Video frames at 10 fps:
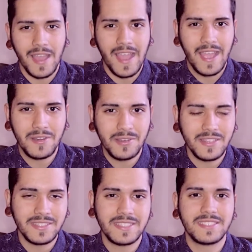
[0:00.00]
I know
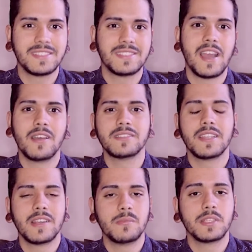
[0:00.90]
that this sounds a
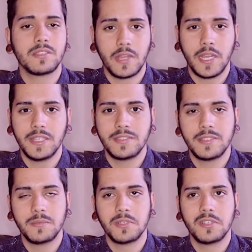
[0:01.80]
little bit
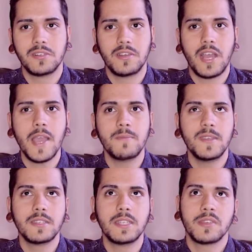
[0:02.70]
crazy, but I've
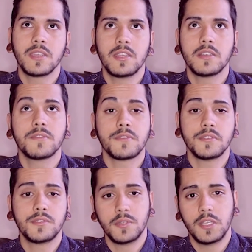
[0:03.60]
been living here for
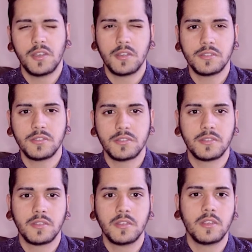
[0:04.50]
2 years
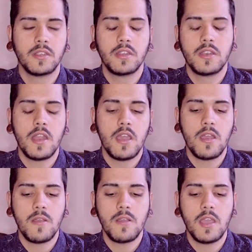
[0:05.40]

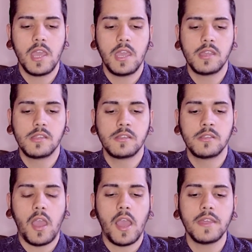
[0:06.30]
now,
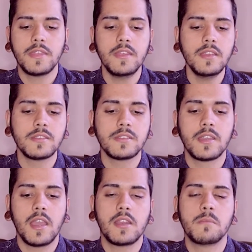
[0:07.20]
and I think it's
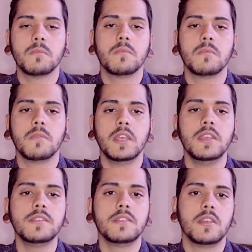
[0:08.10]
kind of
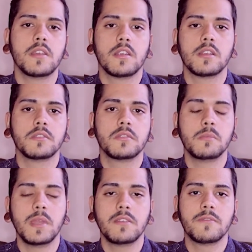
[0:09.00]
easier to
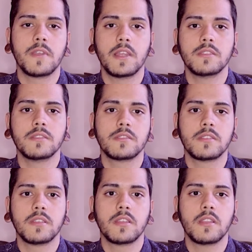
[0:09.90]
make
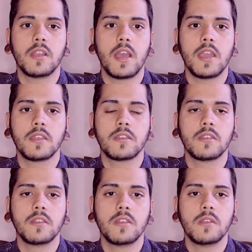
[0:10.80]
friends like
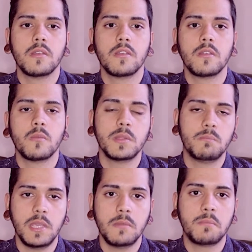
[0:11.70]

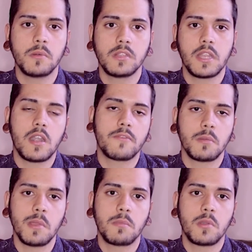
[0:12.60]
with people that are
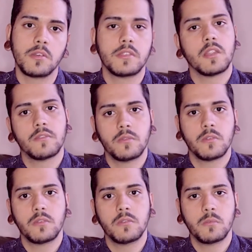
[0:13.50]
from abroad than
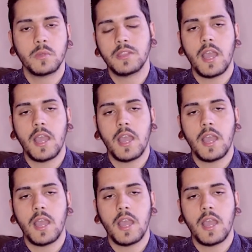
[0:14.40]
with